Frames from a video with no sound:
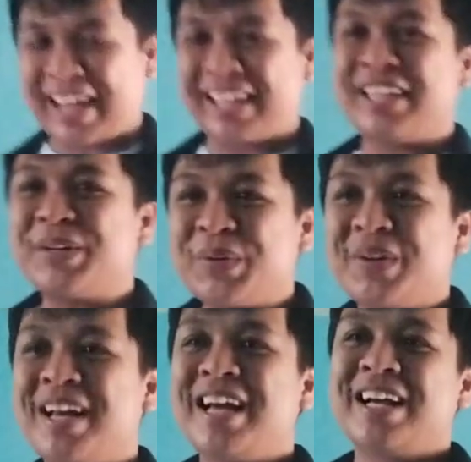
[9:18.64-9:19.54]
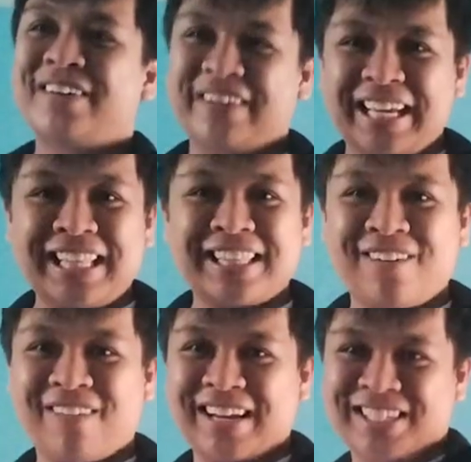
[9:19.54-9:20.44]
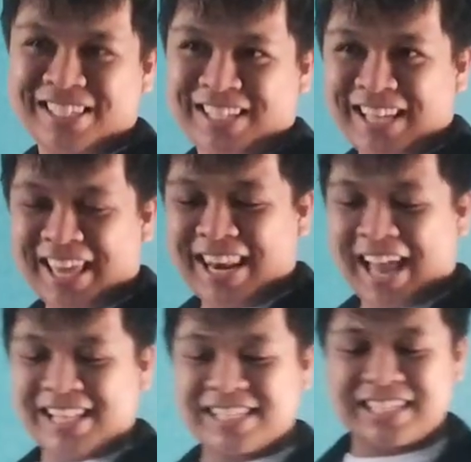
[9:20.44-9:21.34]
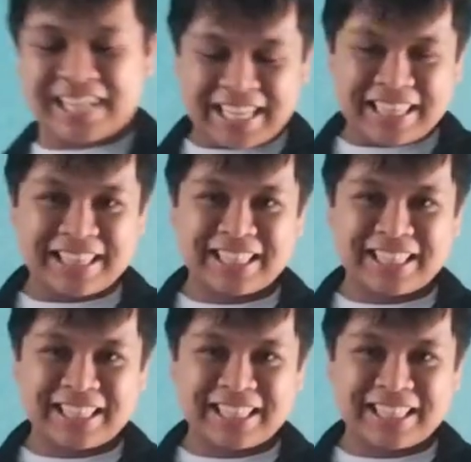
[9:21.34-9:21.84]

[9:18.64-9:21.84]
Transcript: can you read the question and answer it?